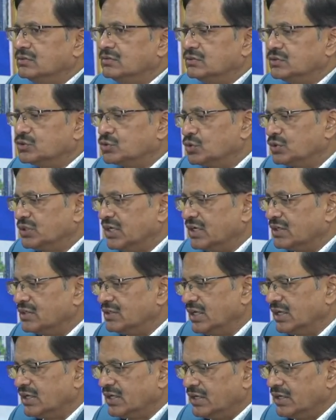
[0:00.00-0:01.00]
so that
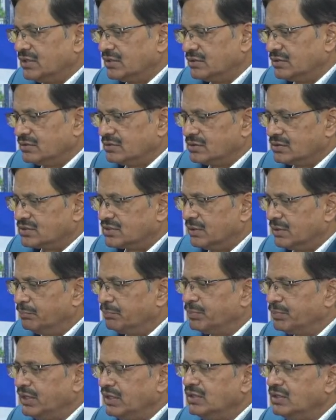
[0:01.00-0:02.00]
they can
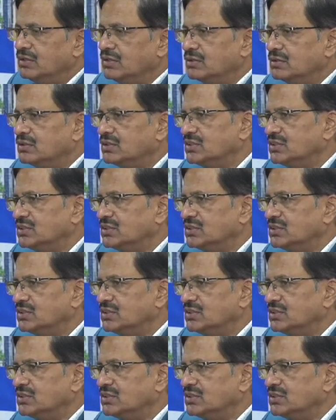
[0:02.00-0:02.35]
simply